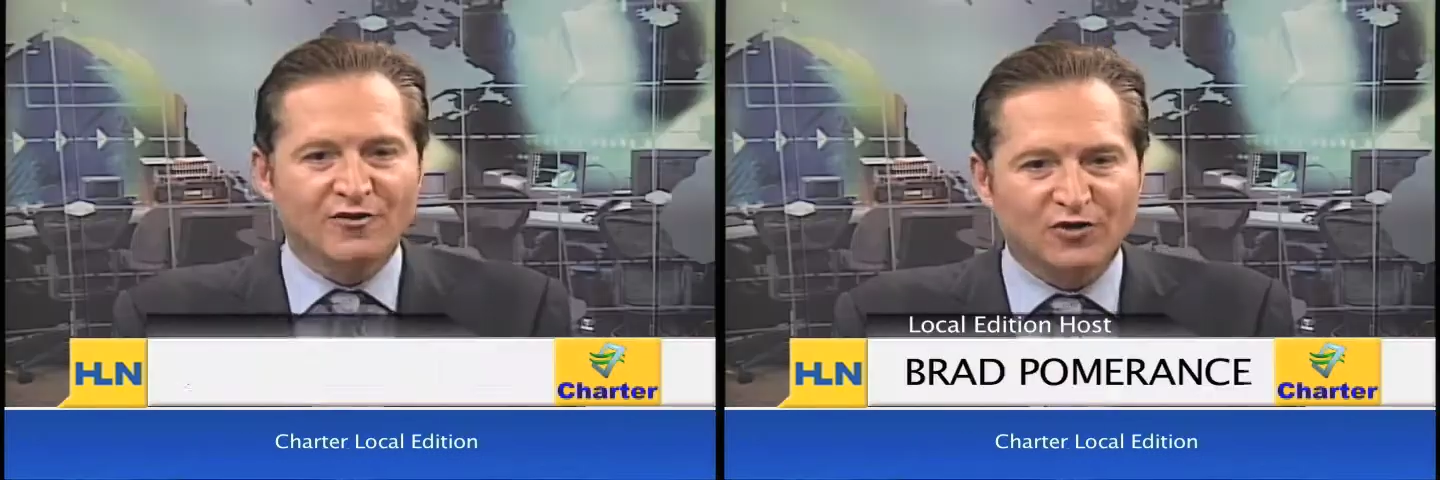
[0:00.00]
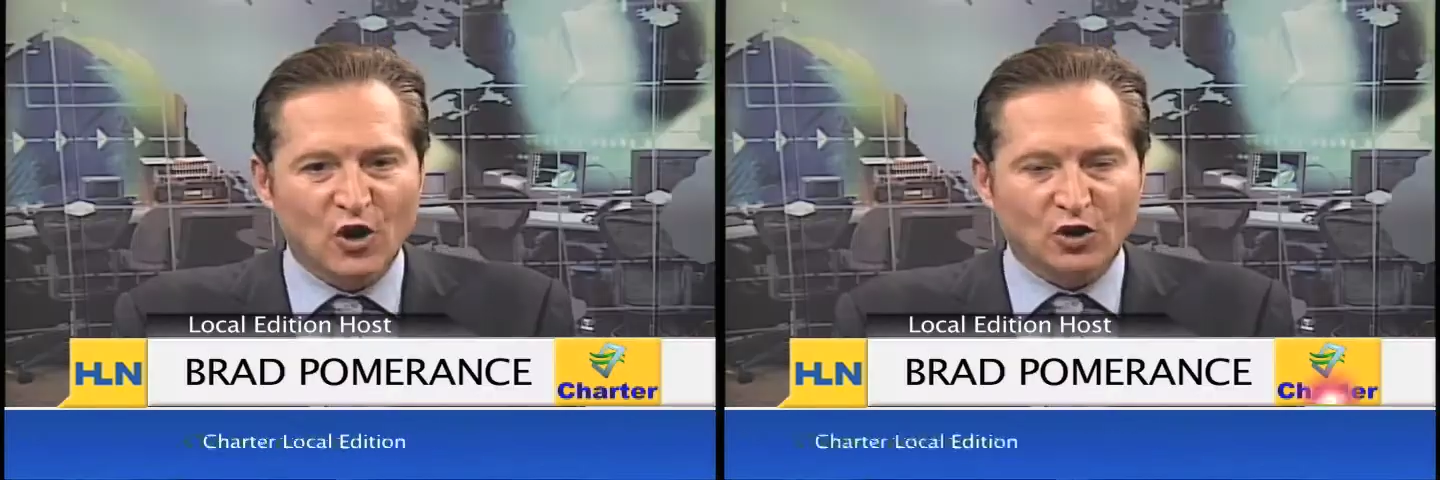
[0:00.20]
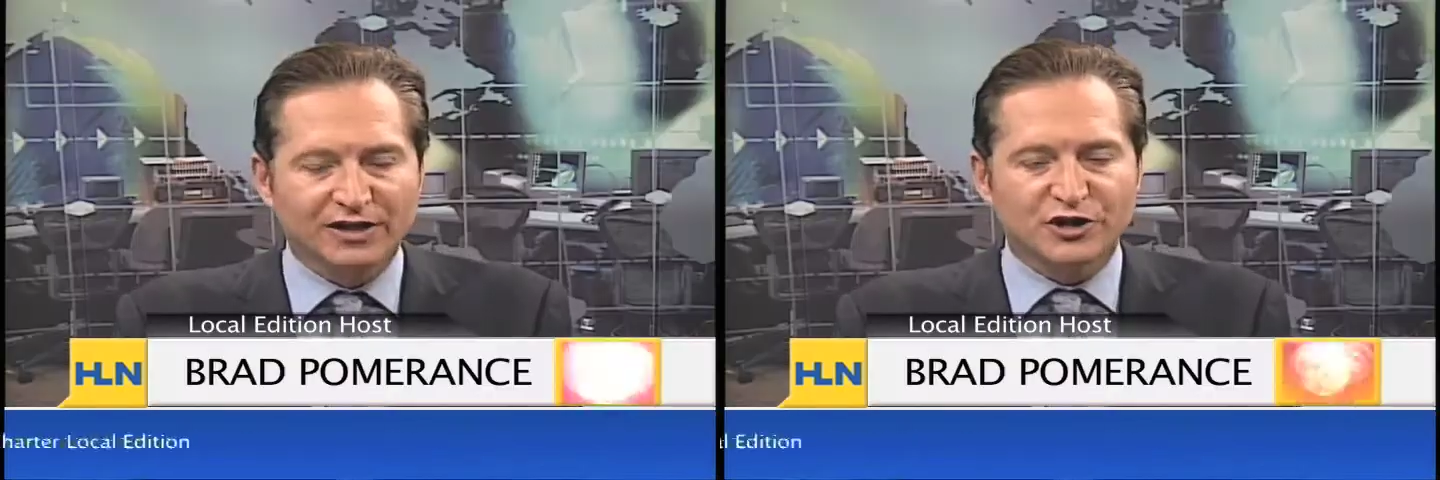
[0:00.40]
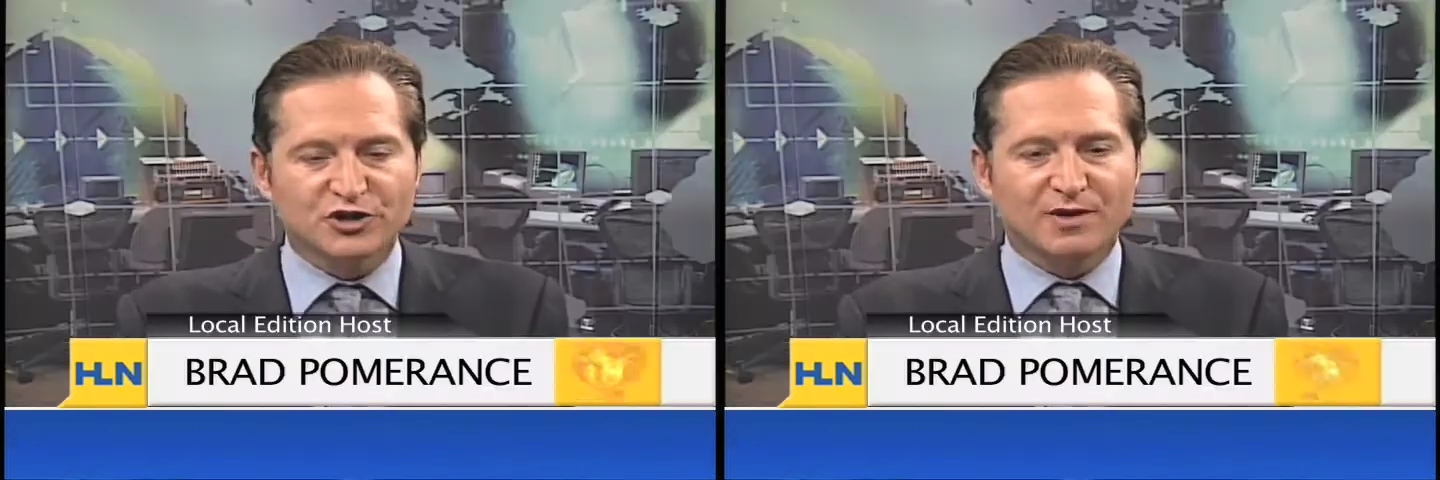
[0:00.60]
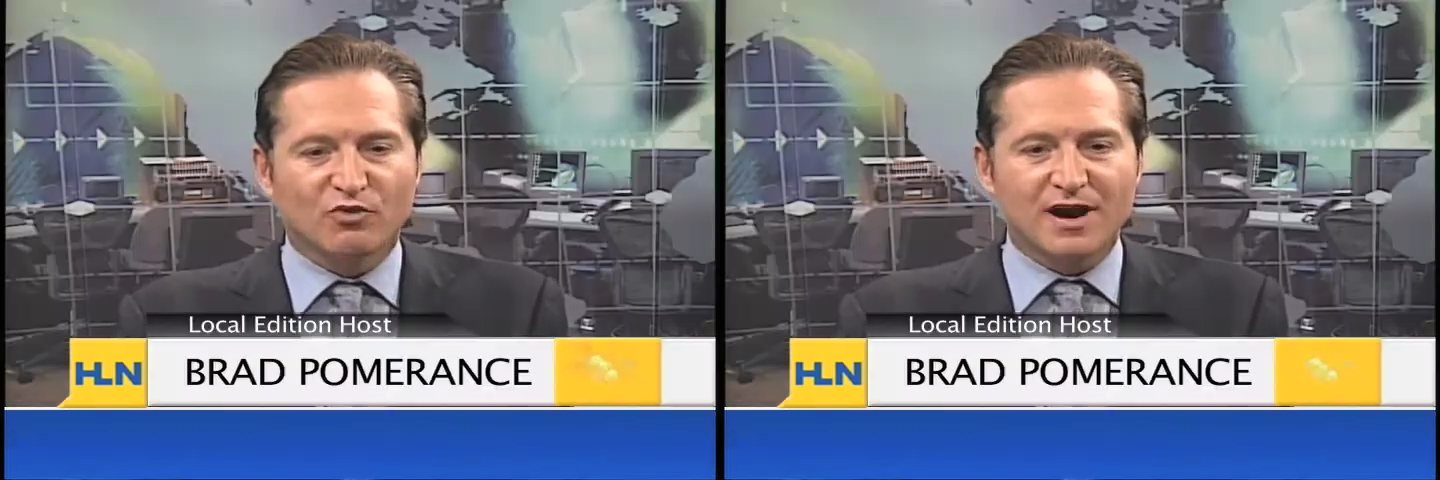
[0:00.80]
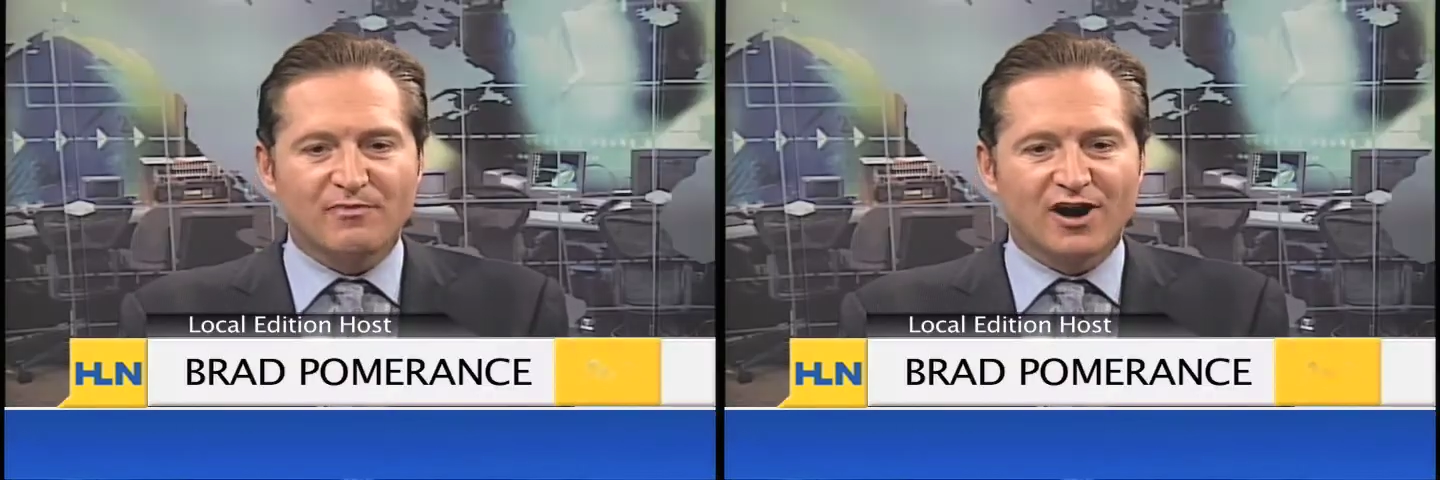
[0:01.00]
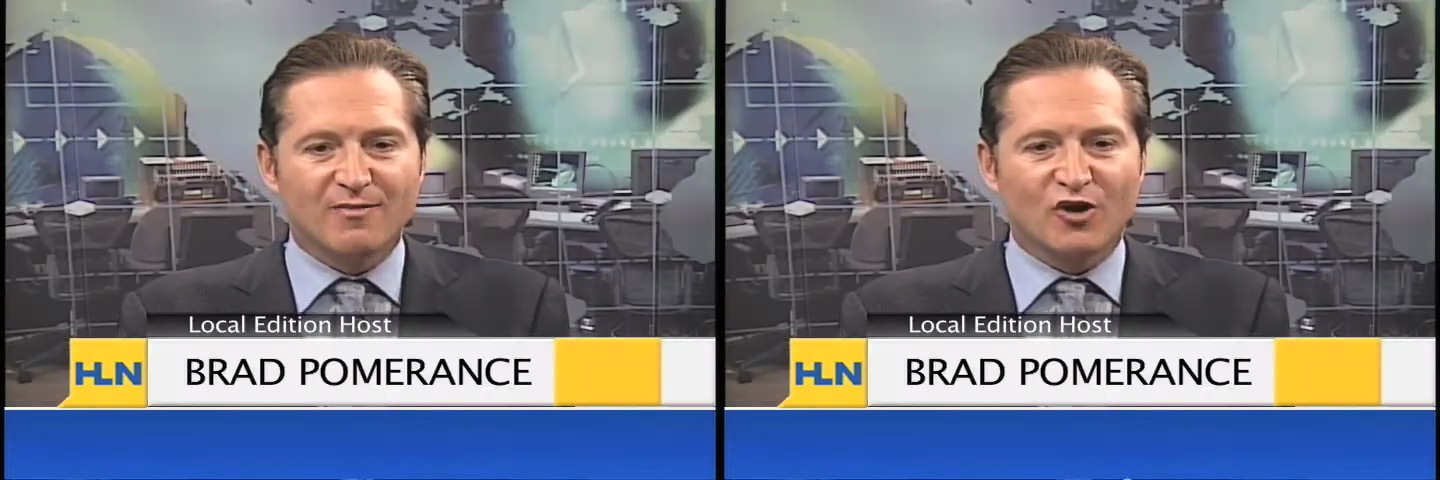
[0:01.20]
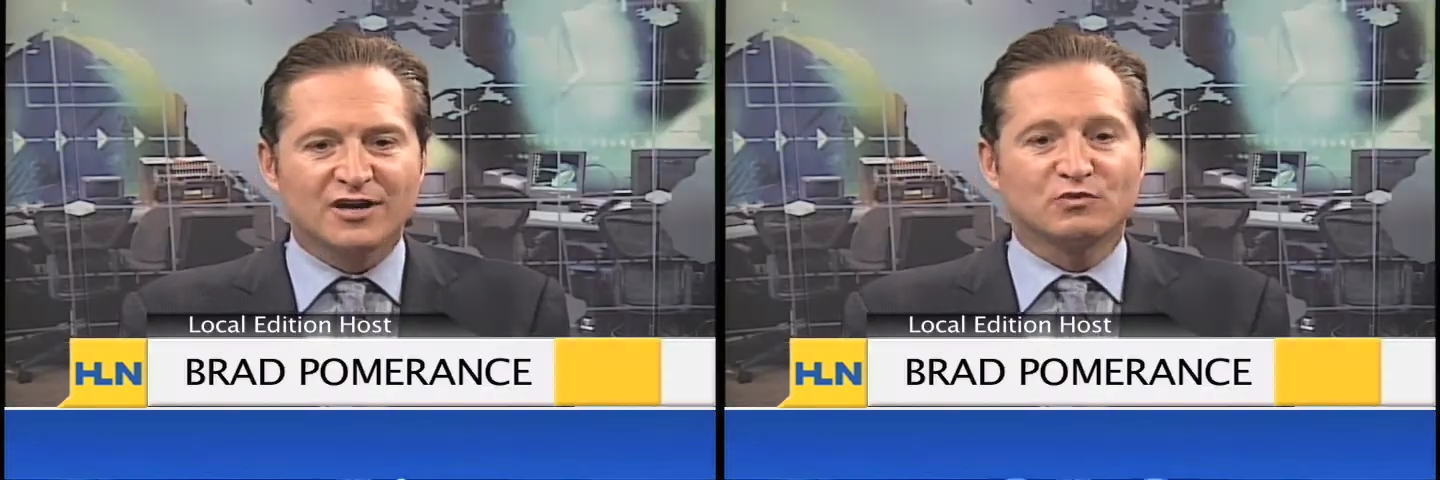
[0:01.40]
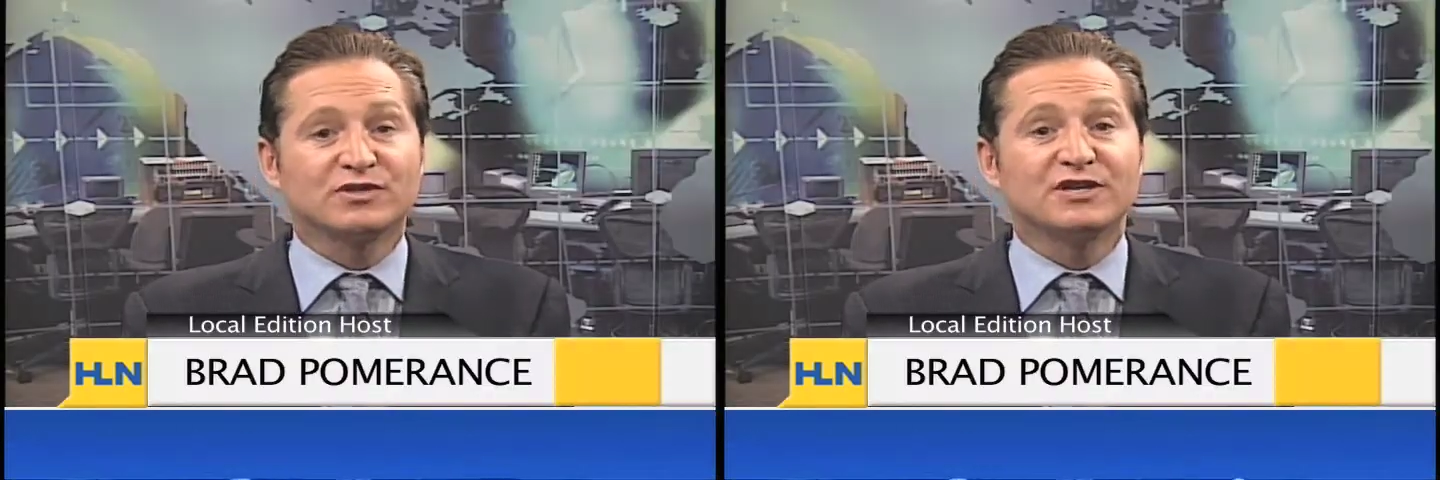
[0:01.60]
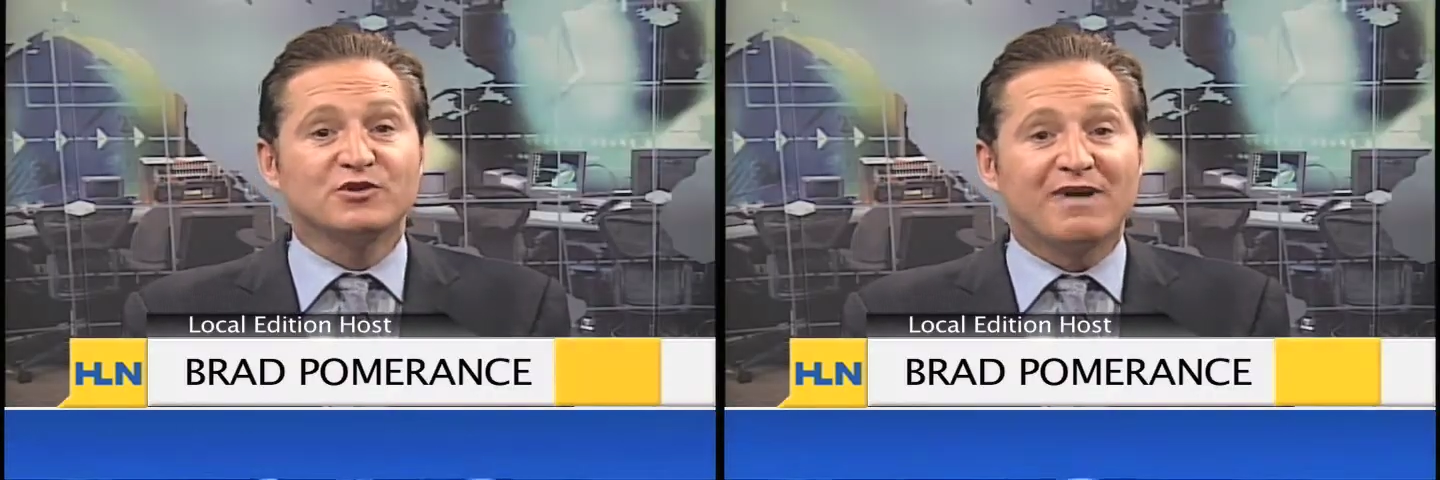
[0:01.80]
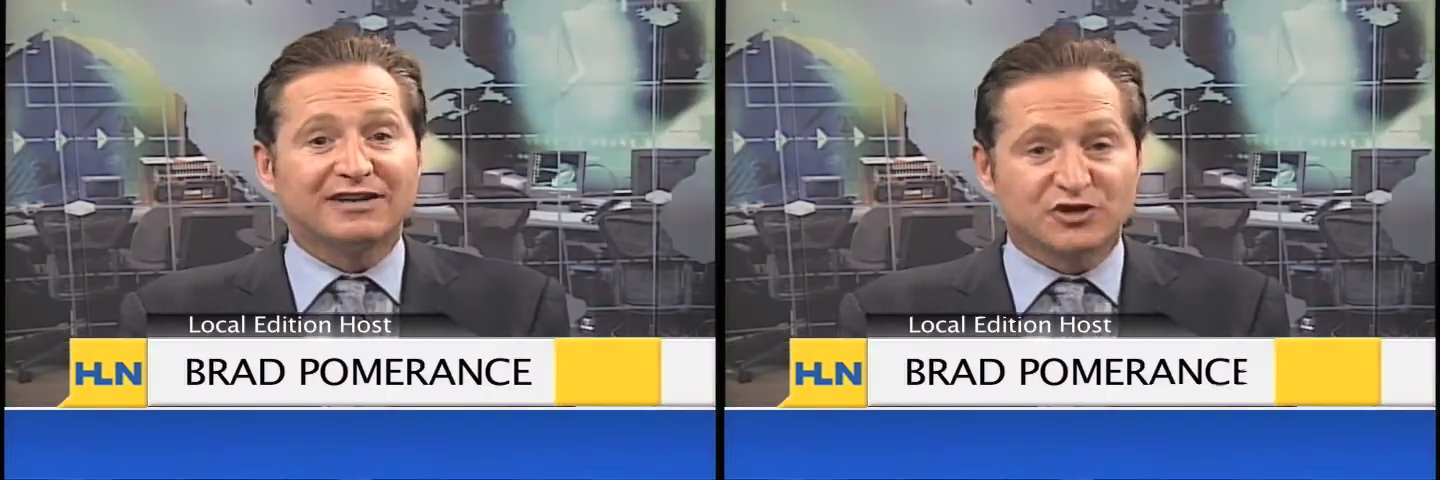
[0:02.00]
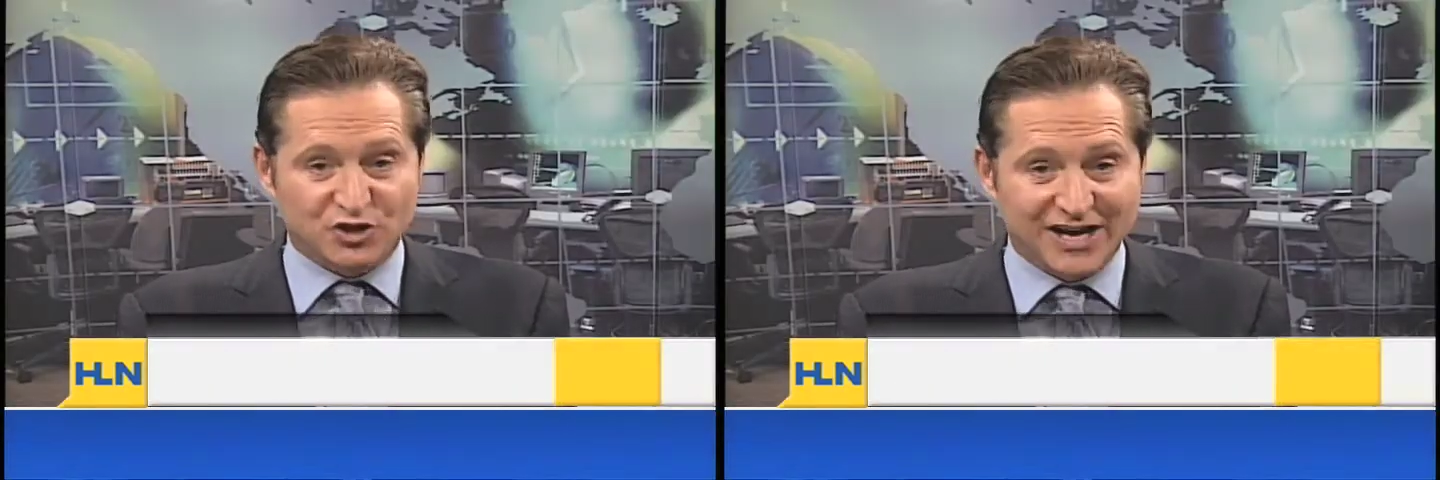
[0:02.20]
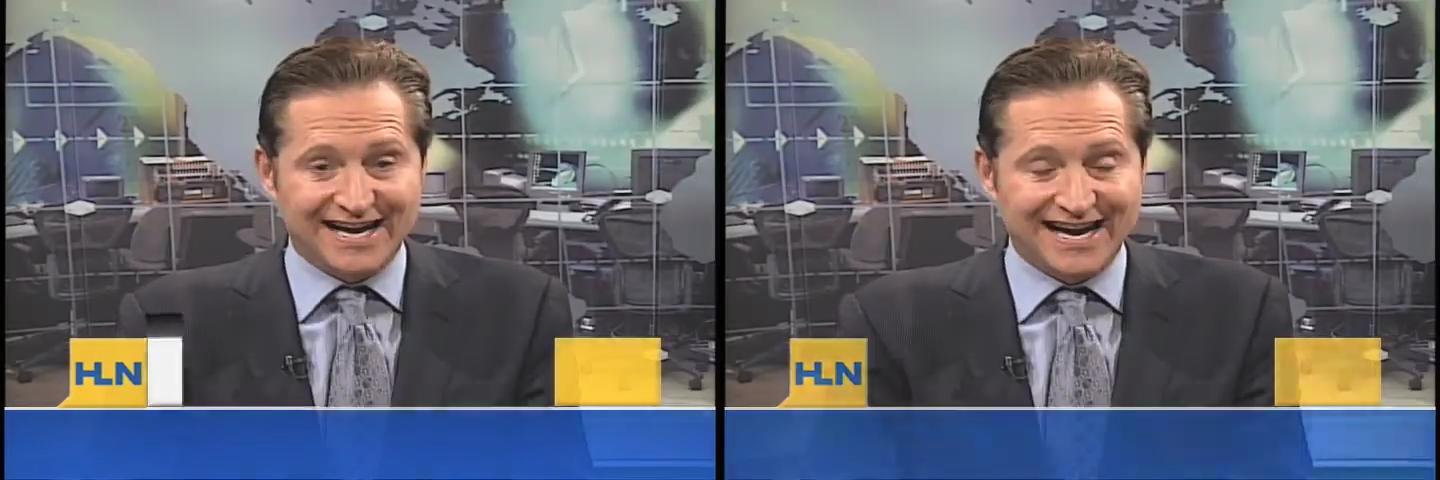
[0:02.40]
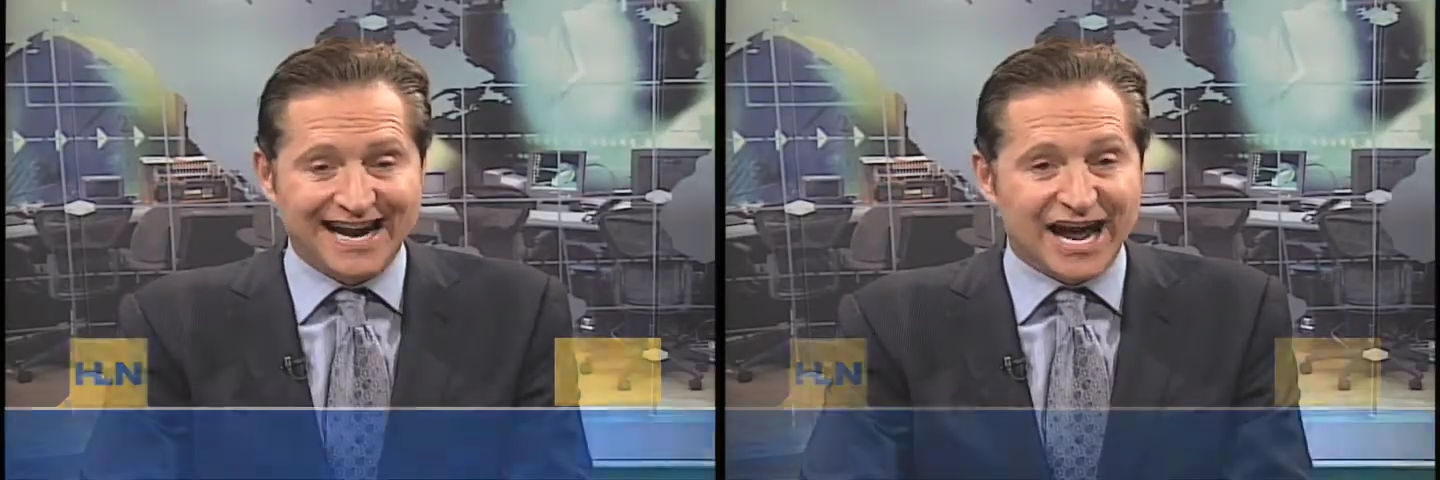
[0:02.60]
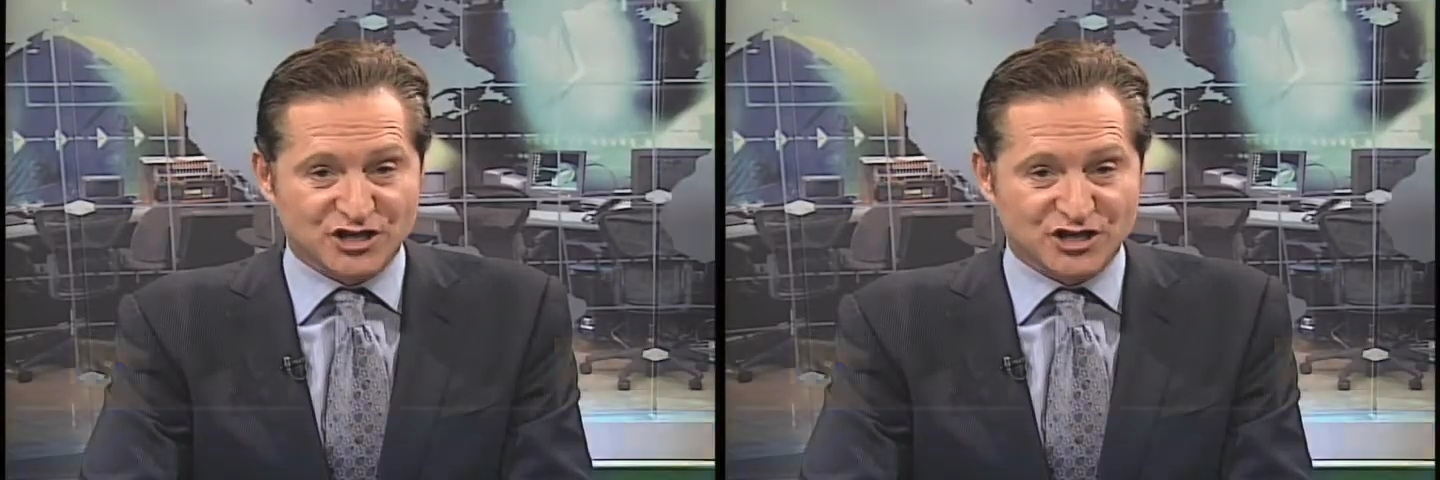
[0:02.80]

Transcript: You. For Local Edition, I'm Brad Pomerantz. We'll send you back to CNN